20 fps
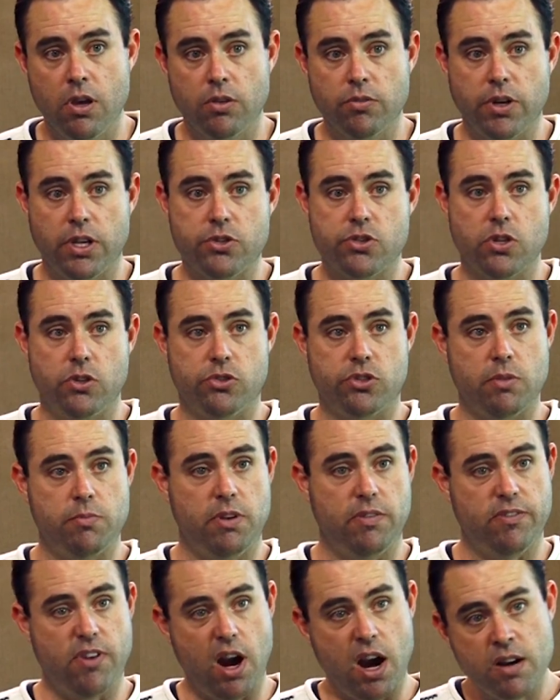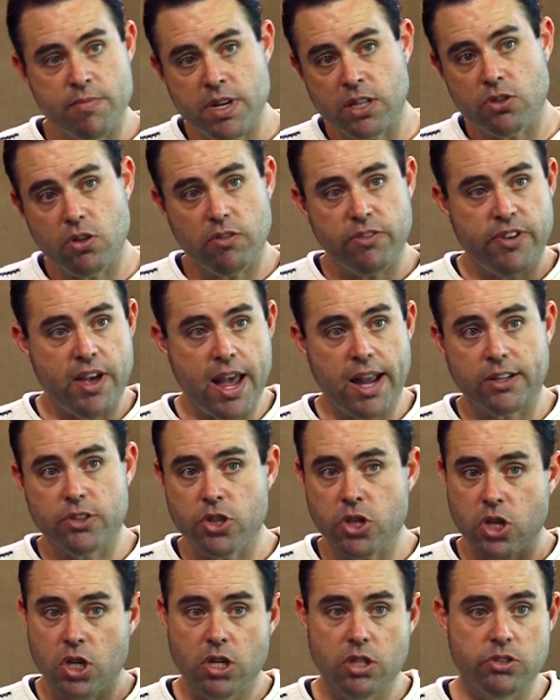Right, so some environmental
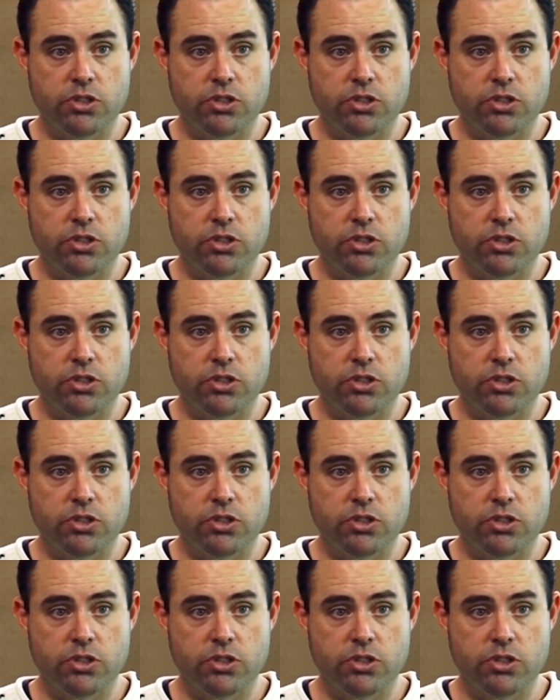factor,